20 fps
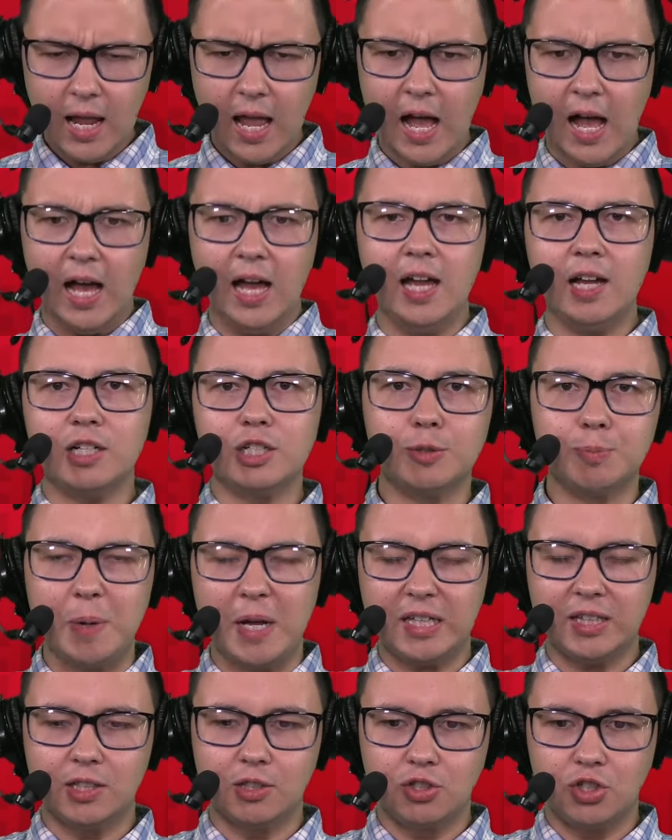I
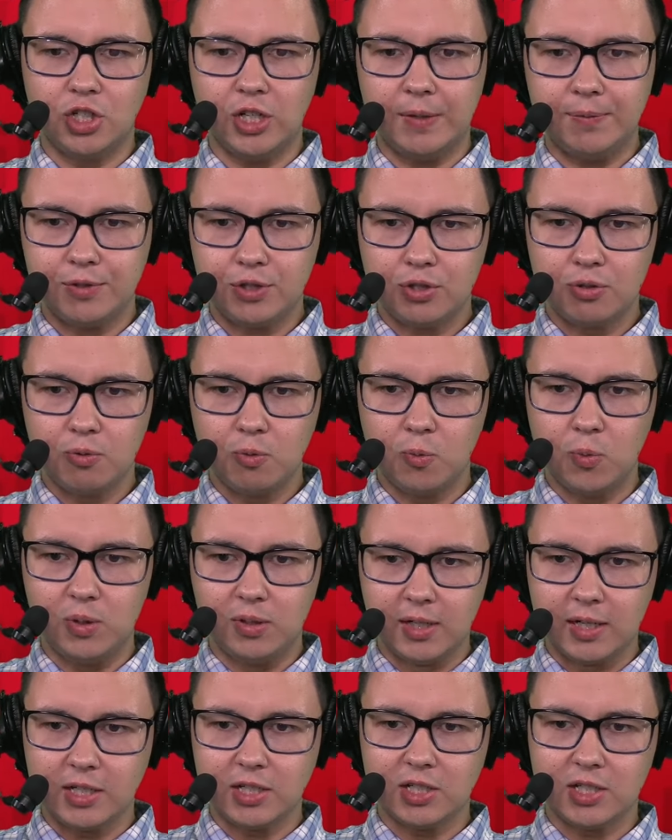expect the Chiefs
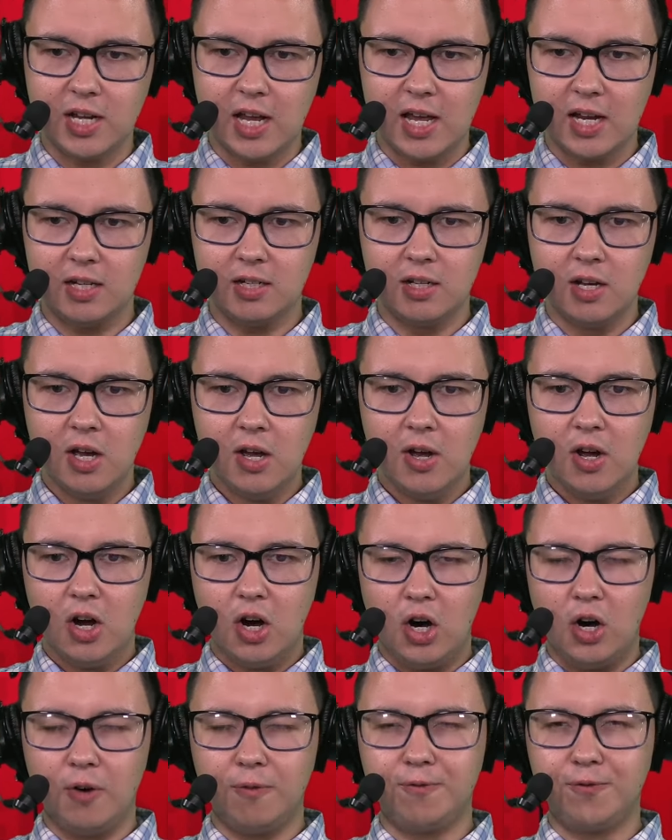will extend
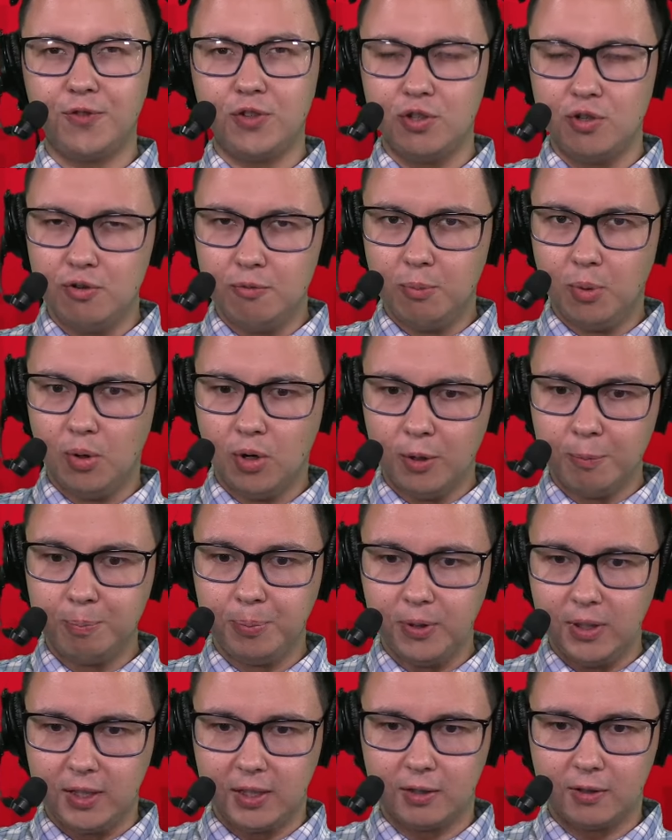a few more
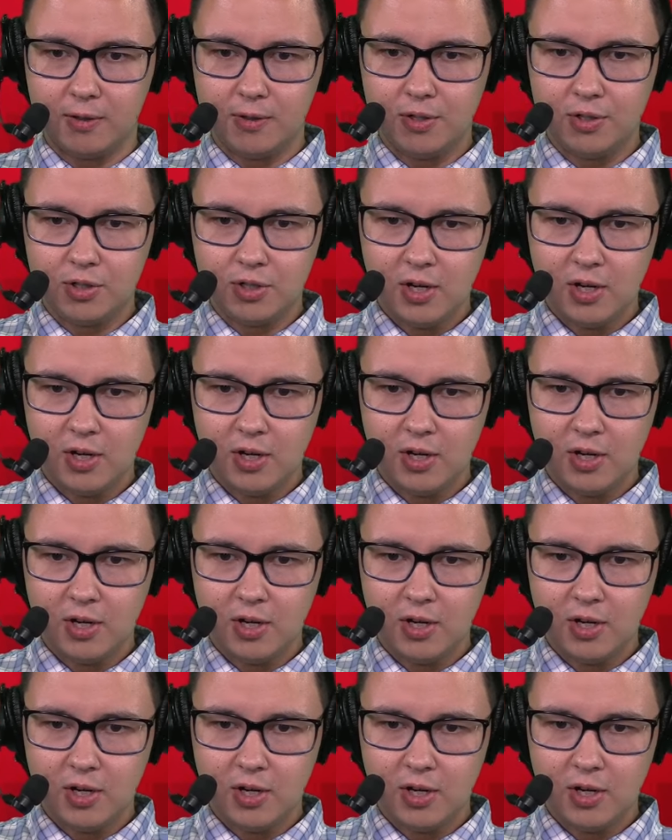players